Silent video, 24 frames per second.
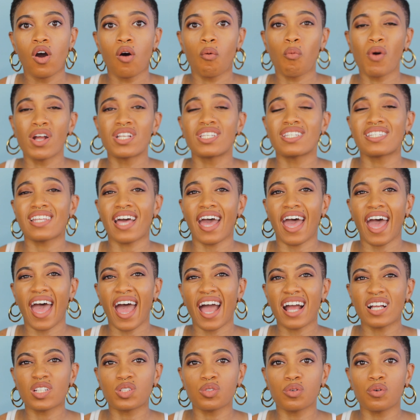which is an
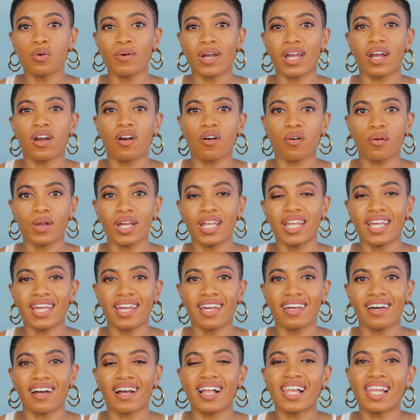actual
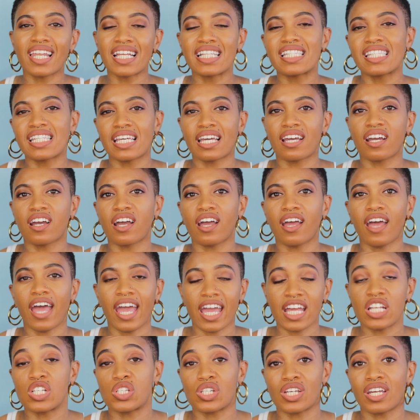ingredient, a cleansing
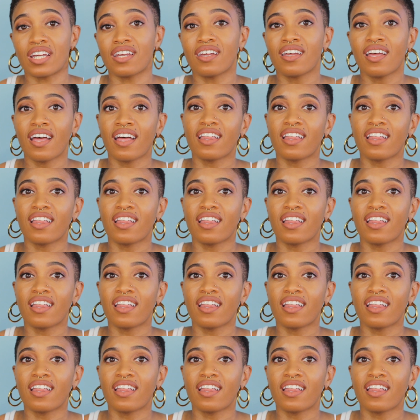agent,